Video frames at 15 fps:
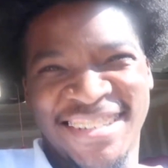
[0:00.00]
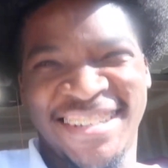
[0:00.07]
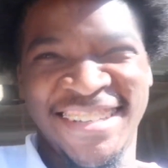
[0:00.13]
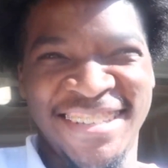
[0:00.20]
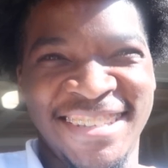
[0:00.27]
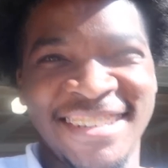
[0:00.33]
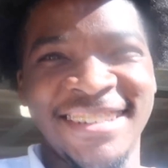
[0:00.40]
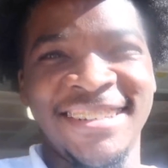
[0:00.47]

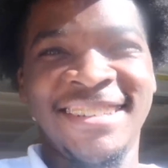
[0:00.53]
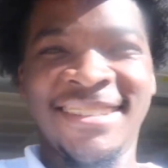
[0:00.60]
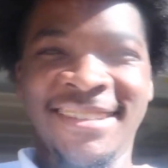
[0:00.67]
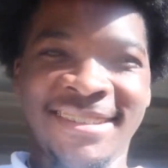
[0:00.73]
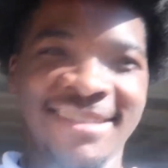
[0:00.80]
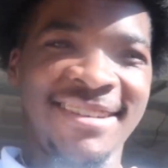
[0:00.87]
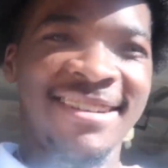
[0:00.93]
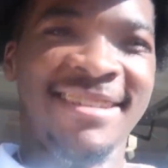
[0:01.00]
Yeah.
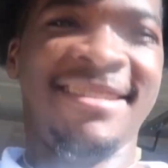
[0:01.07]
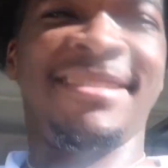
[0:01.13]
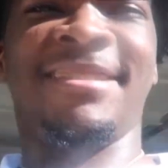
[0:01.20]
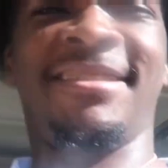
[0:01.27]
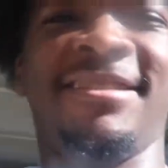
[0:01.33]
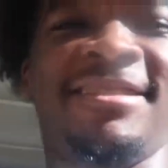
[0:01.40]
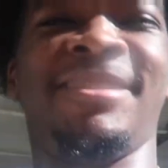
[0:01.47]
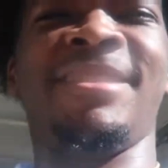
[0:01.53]

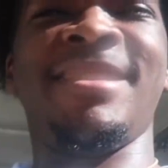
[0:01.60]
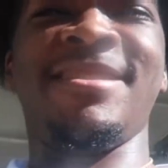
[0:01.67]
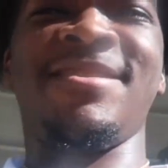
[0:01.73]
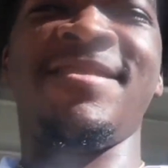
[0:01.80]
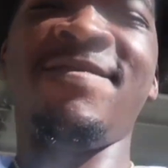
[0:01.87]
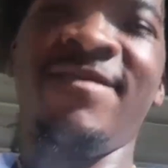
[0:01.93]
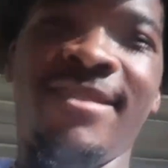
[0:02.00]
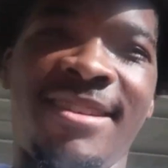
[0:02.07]
Yeah.
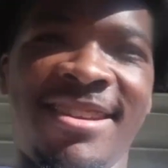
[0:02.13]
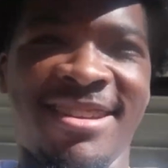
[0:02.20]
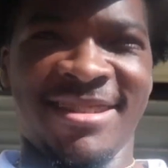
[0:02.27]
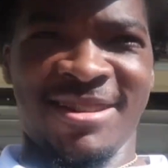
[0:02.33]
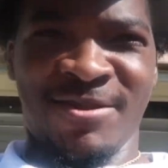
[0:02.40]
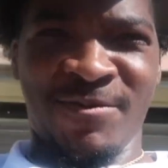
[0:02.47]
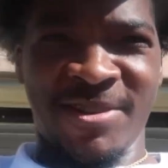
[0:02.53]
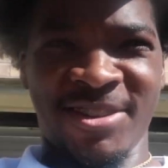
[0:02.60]

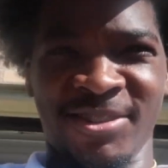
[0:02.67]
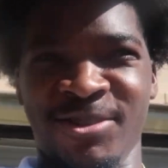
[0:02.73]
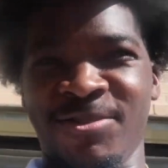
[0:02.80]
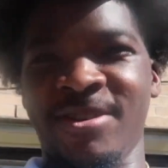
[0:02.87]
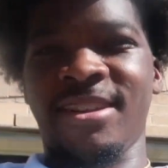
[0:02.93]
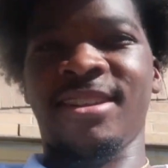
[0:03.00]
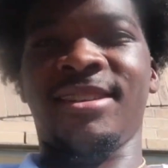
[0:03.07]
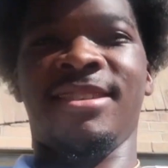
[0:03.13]
So we gonna do
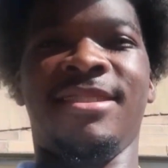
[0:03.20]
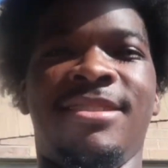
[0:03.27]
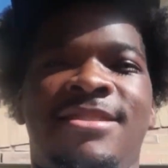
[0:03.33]
that.